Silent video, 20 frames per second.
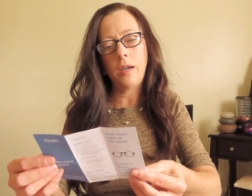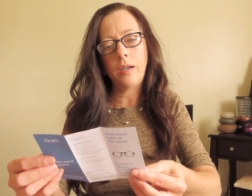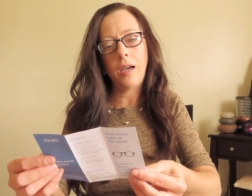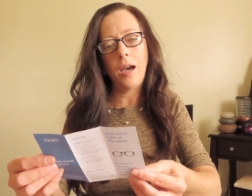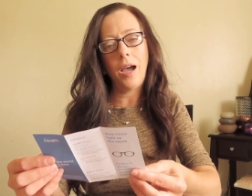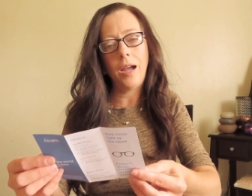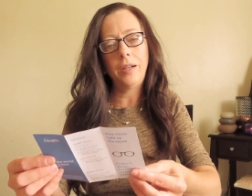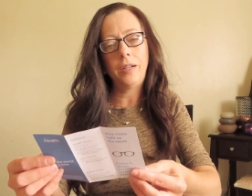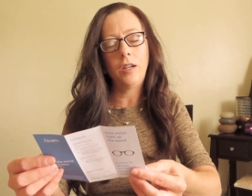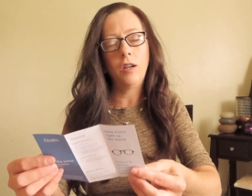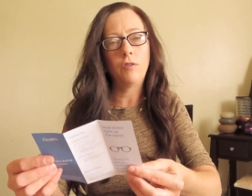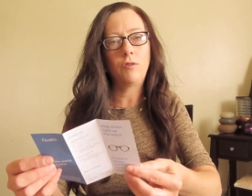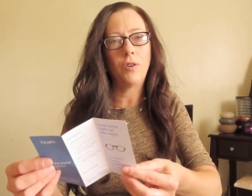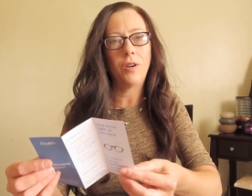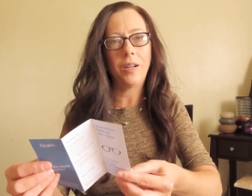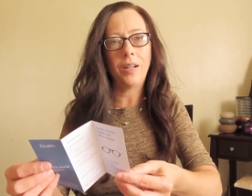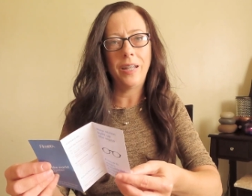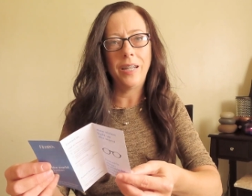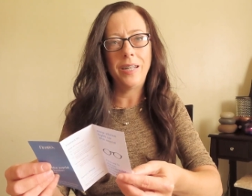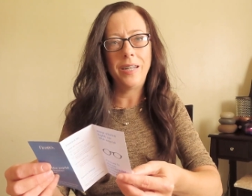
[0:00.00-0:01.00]
guide here
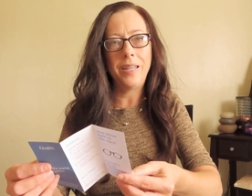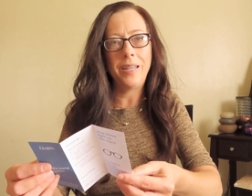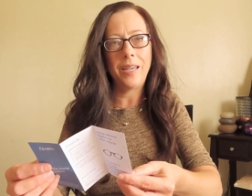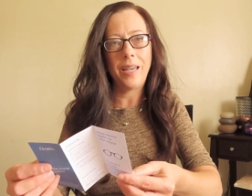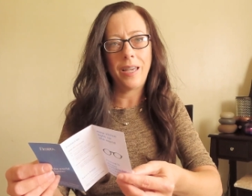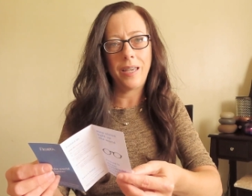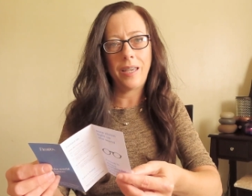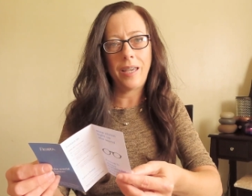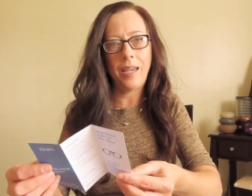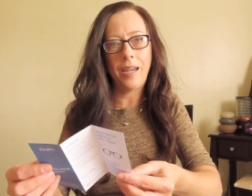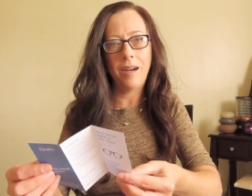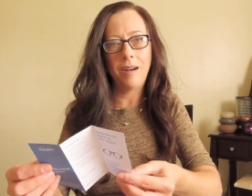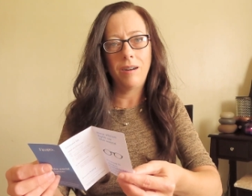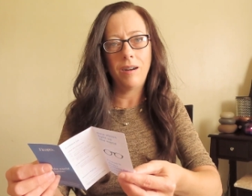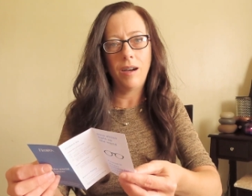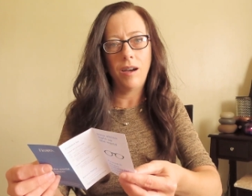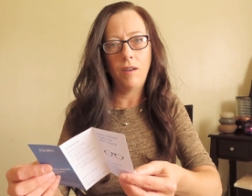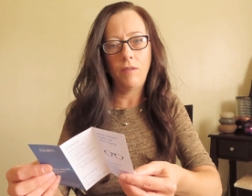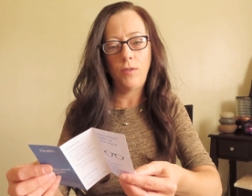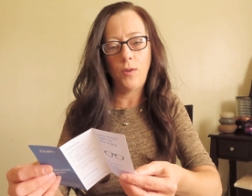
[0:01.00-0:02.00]
for cleaning and
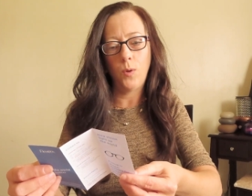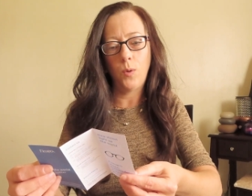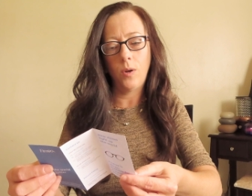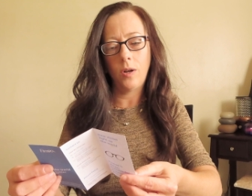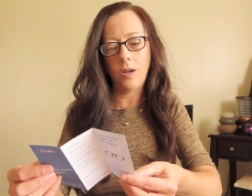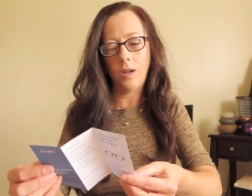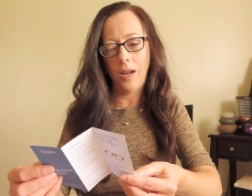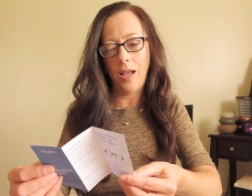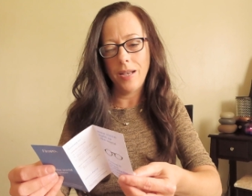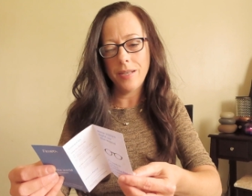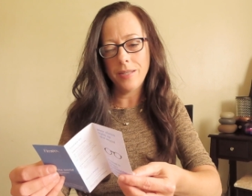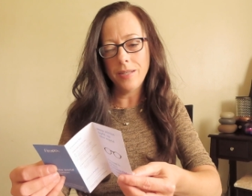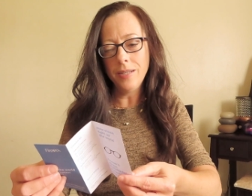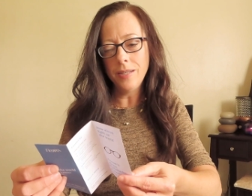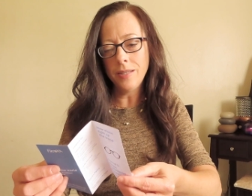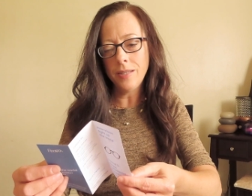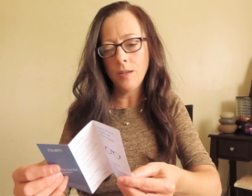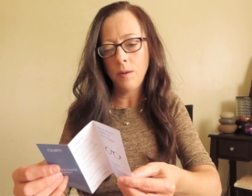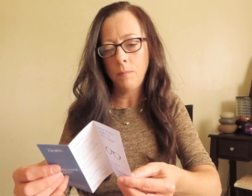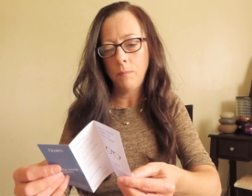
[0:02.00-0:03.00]
care of your
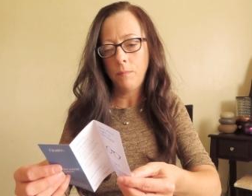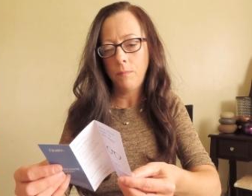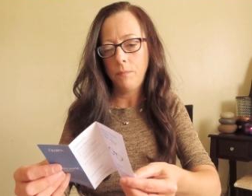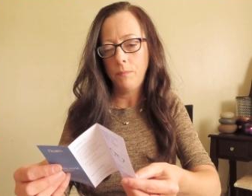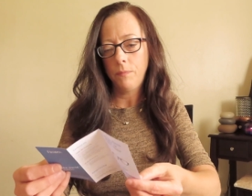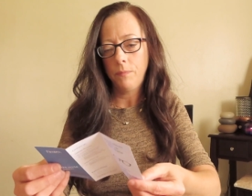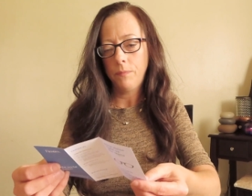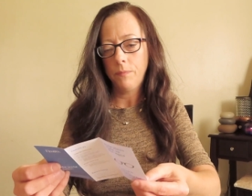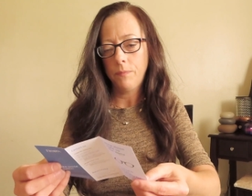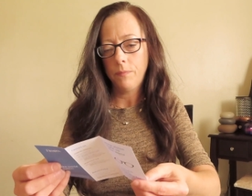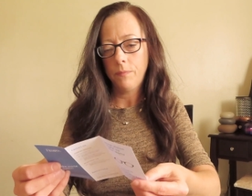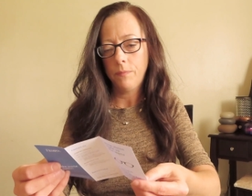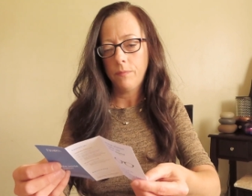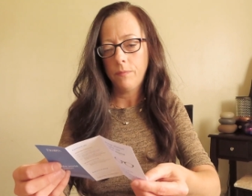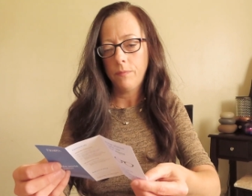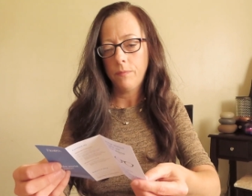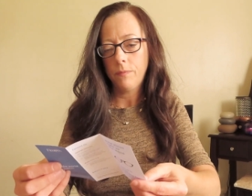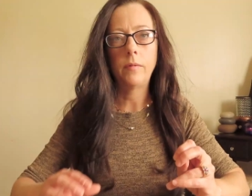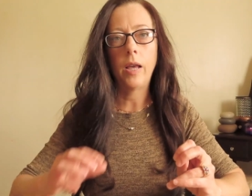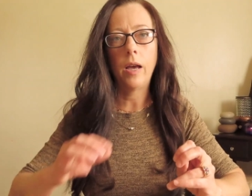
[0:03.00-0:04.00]
glasses.
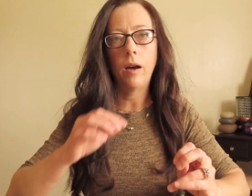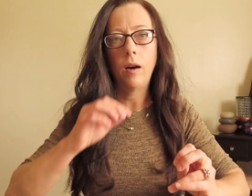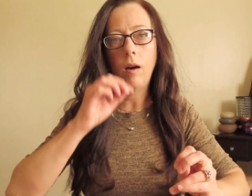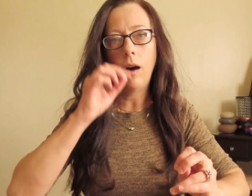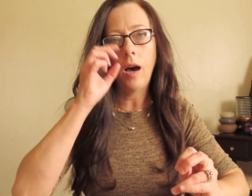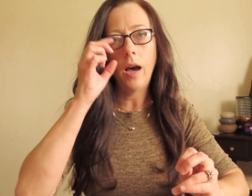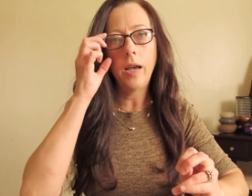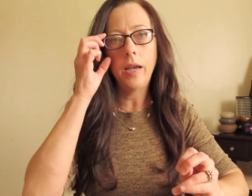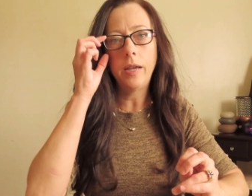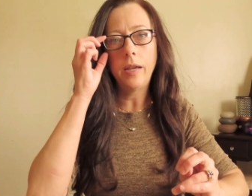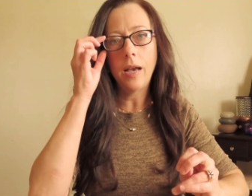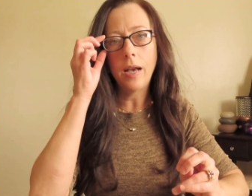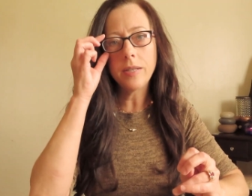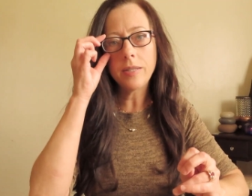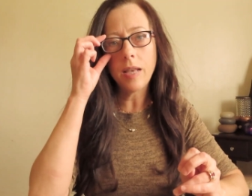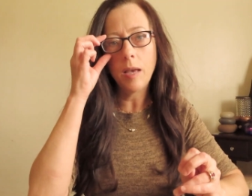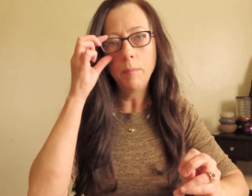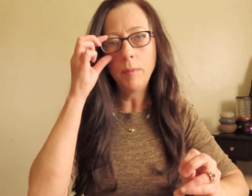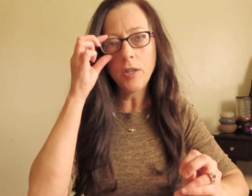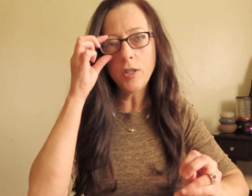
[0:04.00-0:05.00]
Now,
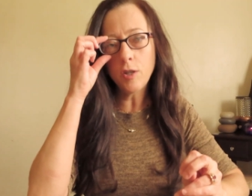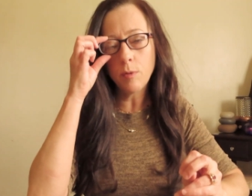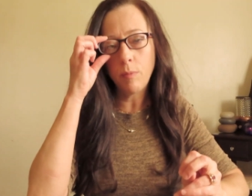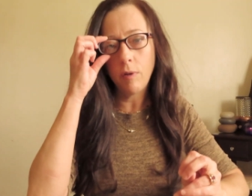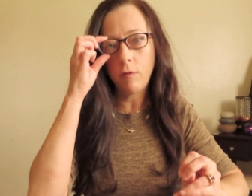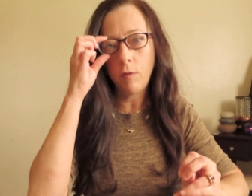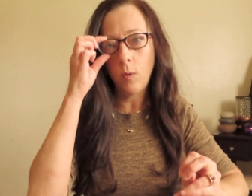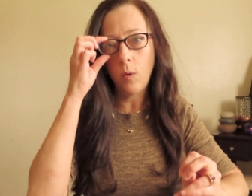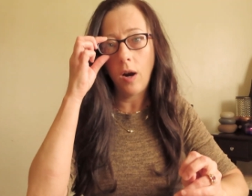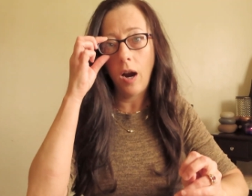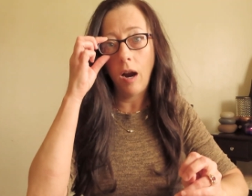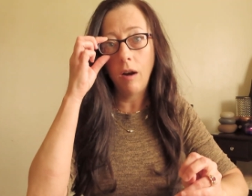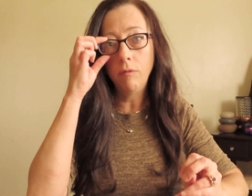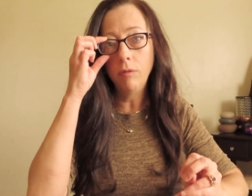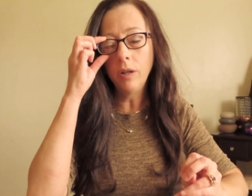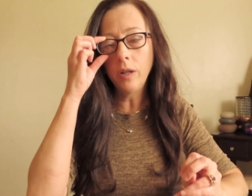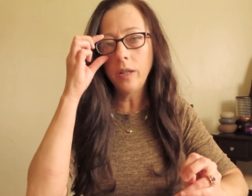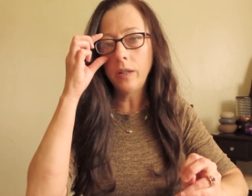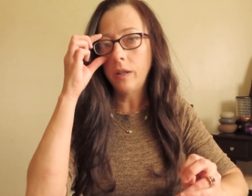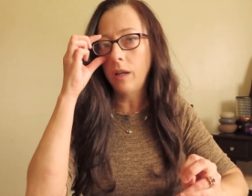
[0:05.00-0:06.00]
as I mentioned before, I
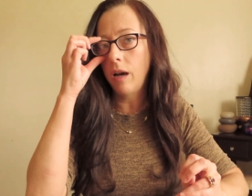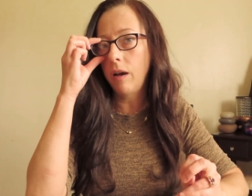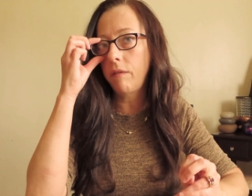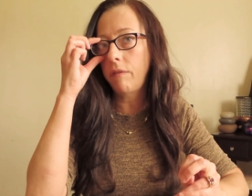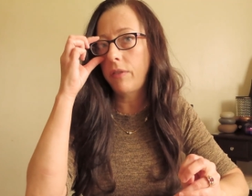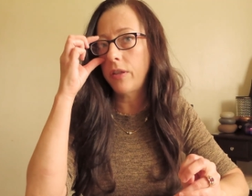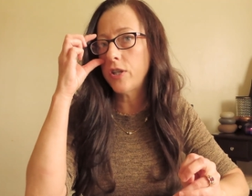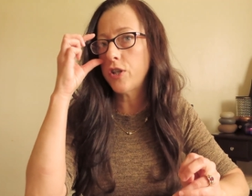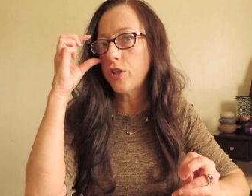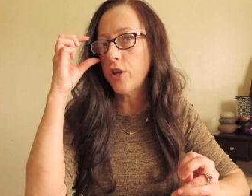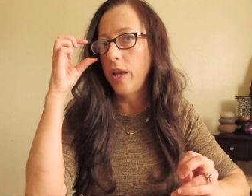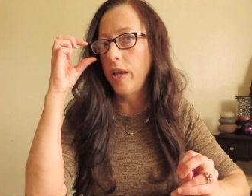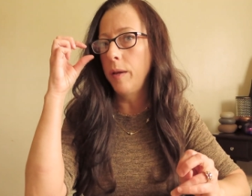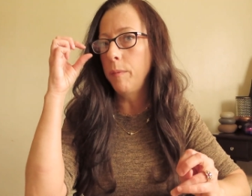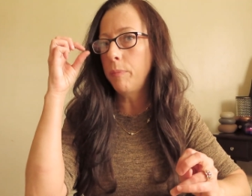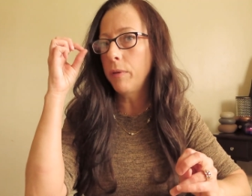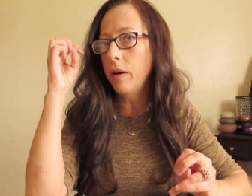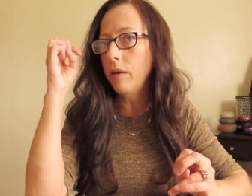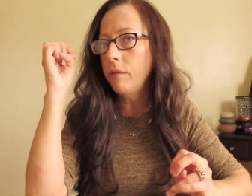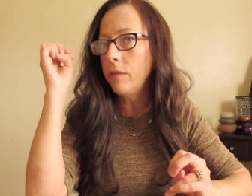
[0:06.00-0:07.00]
really love the
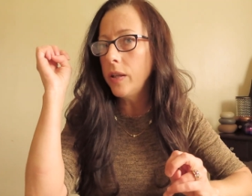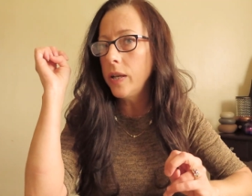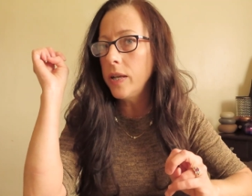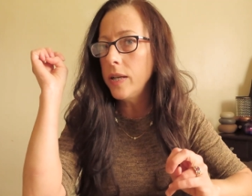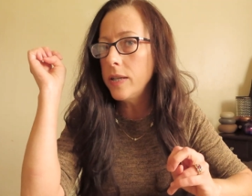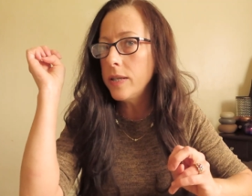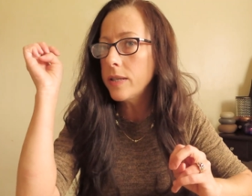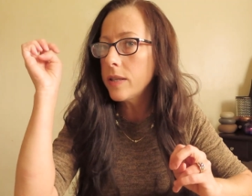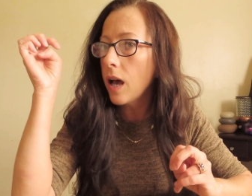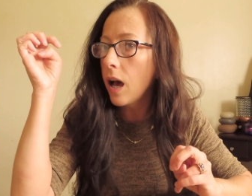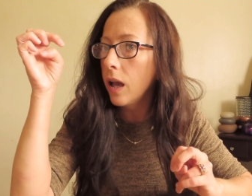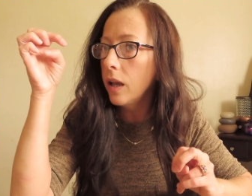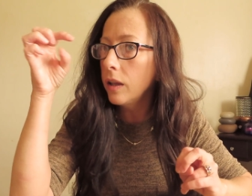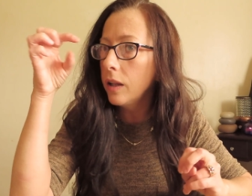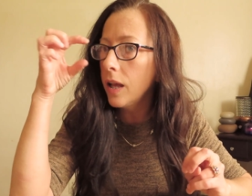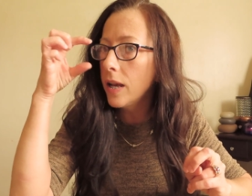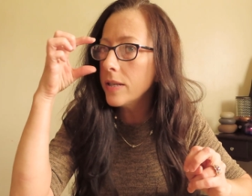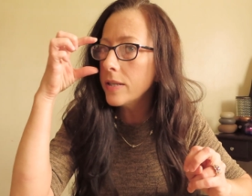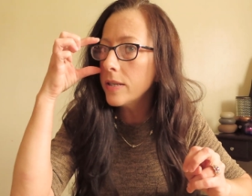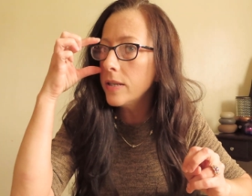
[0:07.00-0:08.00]
shape of these
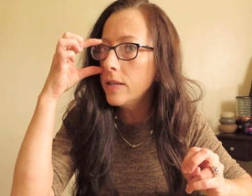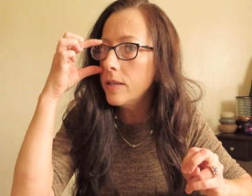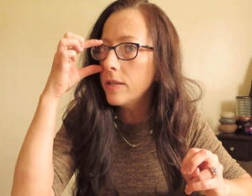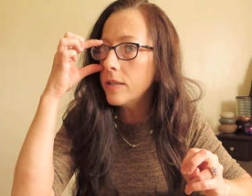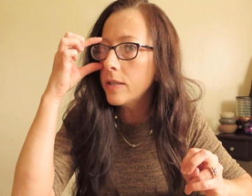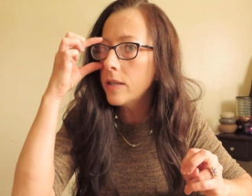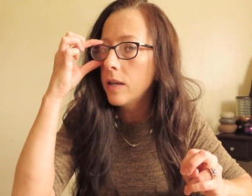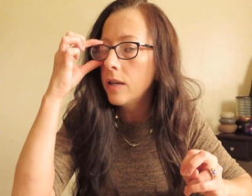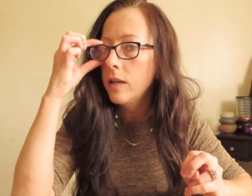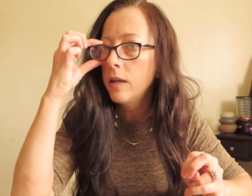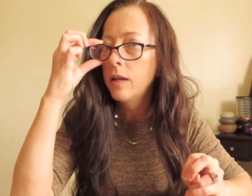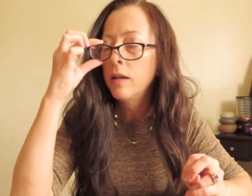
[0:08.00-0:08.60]
eyeglasses,